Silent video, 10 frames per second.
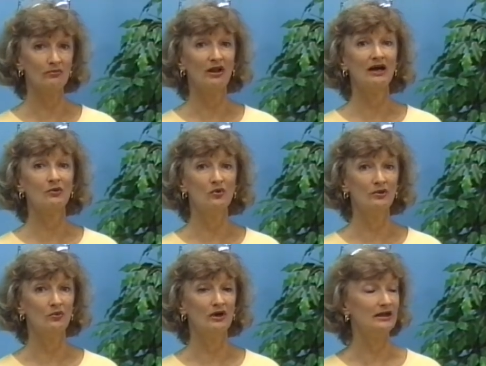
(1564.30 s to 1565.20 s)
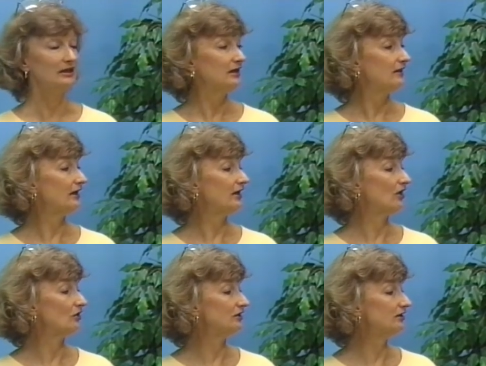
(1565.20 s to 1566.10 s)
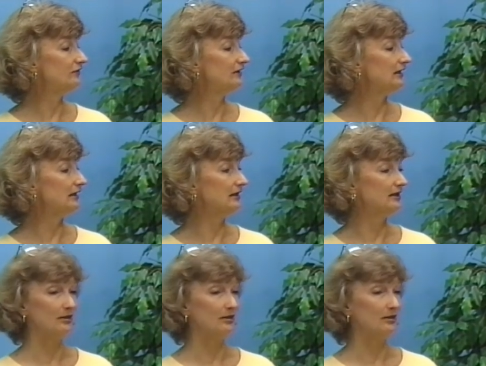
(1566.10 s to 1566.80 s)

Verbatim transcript: black, one white, that are living in